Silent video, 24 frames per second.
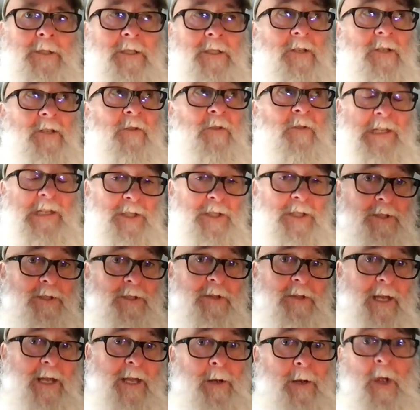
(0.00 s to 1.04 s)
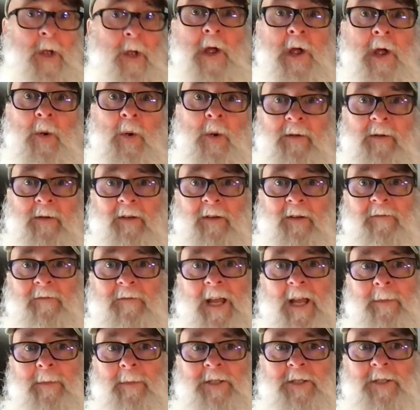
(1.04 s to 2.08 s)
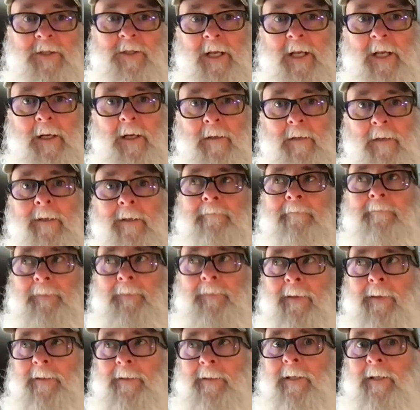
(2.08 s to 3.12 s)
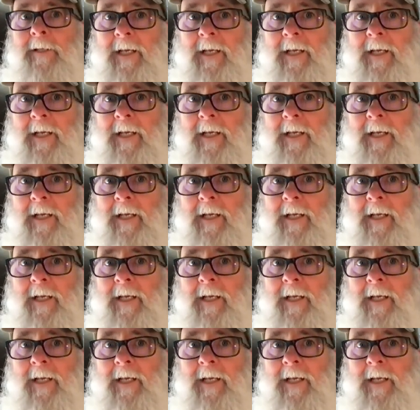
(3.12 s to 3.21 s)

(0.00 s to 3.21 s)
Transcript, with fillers: Because if we can do that, we will have demonstrated this